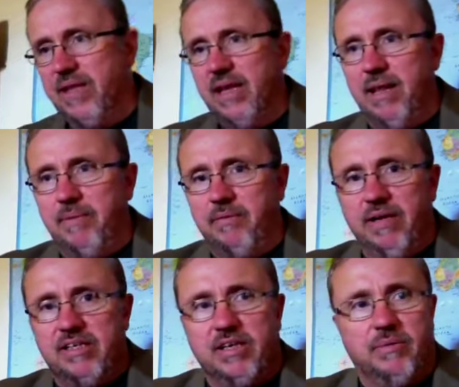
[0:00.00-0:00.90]
let me
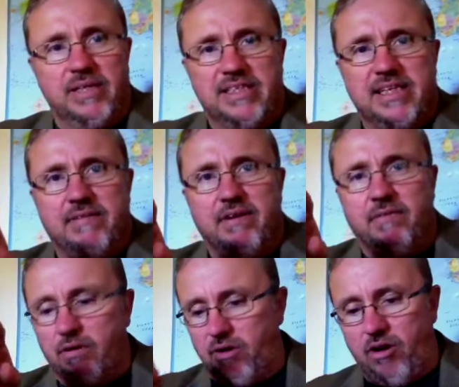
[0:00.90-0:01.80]
read to you what Stephen of
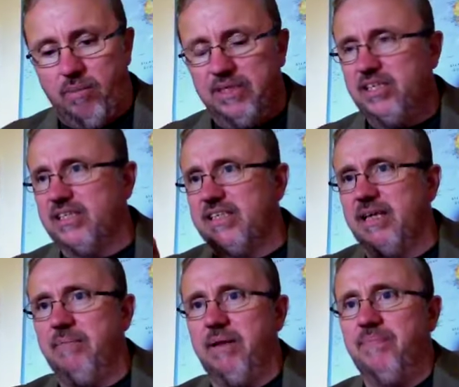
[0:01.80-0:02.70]
Oklahoma just
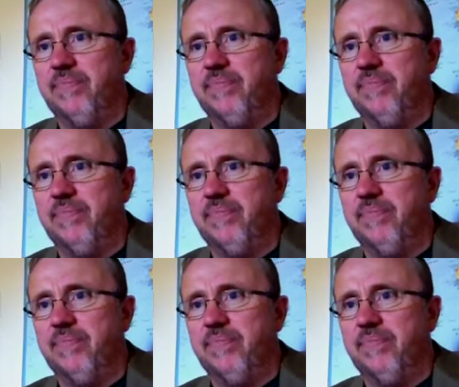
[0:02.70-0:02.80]
sent me.